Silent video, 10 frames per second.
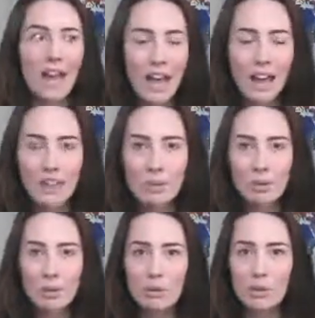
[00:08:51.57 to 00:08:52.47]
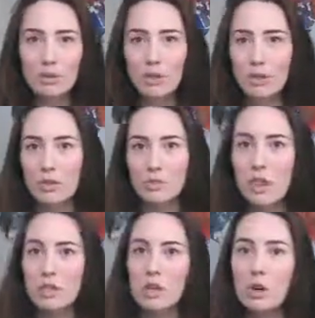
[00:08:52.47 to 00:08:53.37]
hey, this really made a difference for
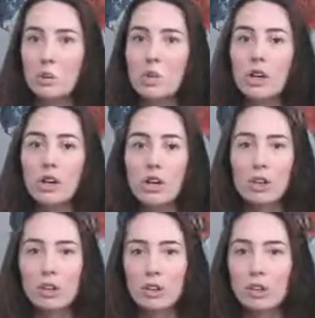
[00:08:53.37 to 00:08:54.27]
me. So you